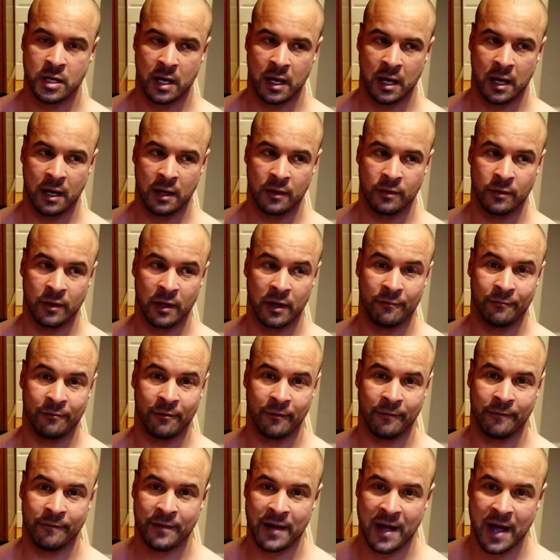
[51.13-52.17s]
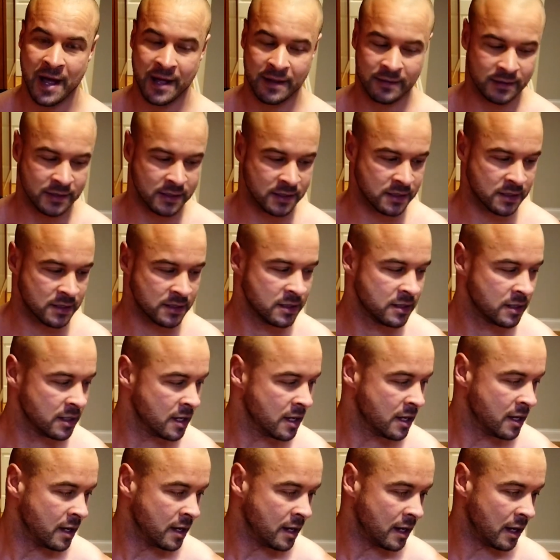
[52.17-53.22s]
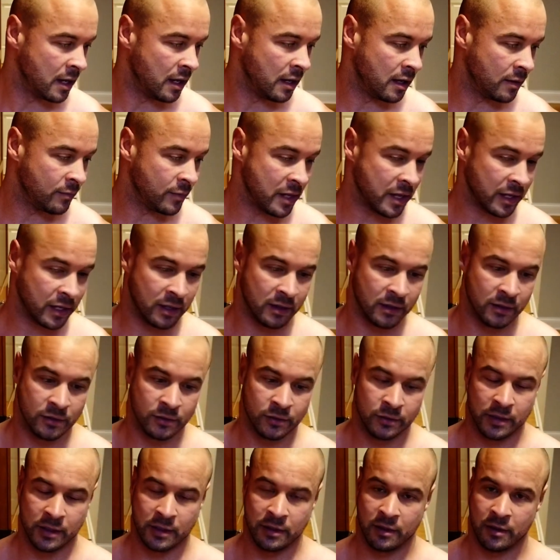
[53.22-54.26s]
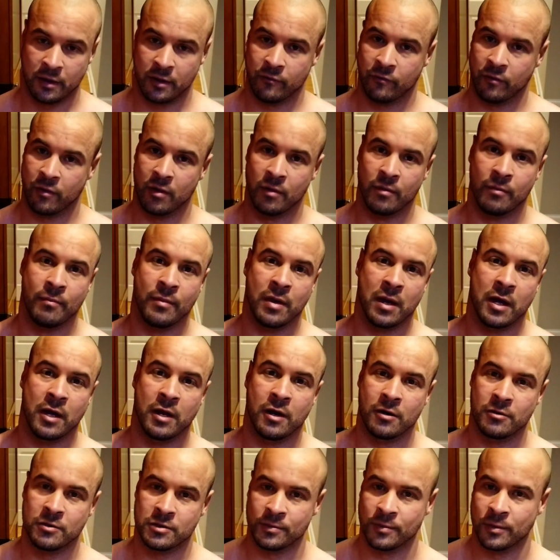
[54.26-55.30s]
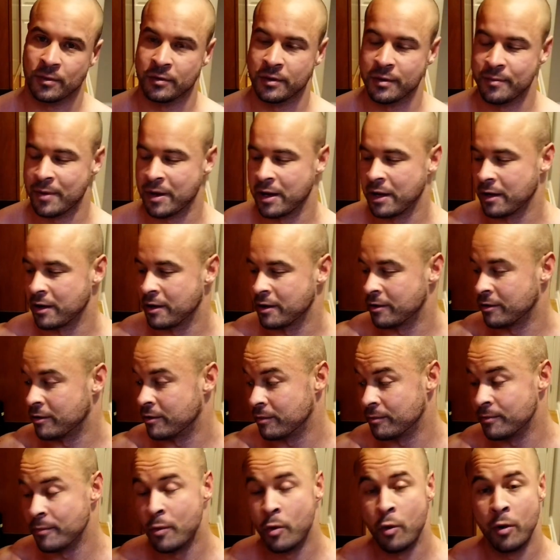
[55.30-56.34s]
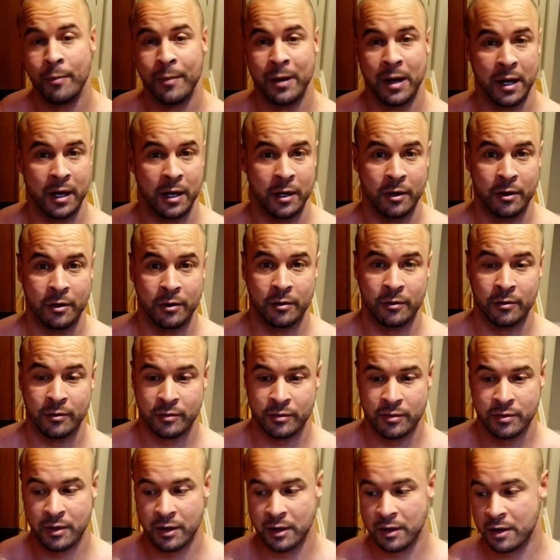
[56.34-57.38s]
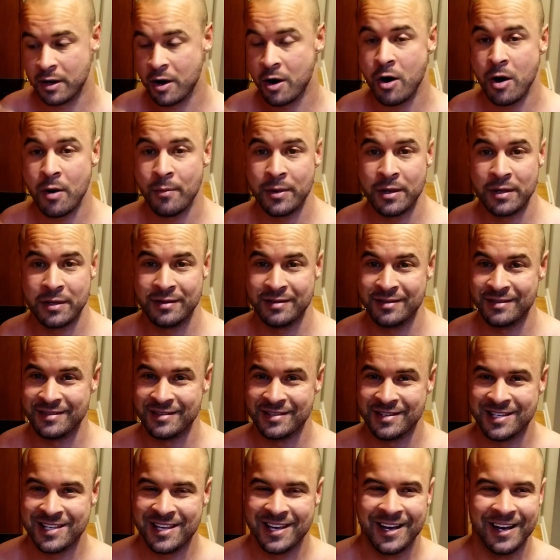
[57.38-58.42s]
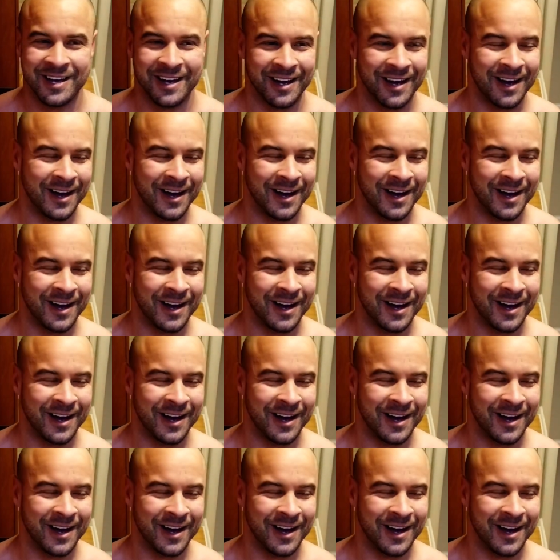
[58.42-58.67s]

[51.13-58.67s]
And then for fats, that can include anything from mayo, chipotle mayo, more mayo, almonds,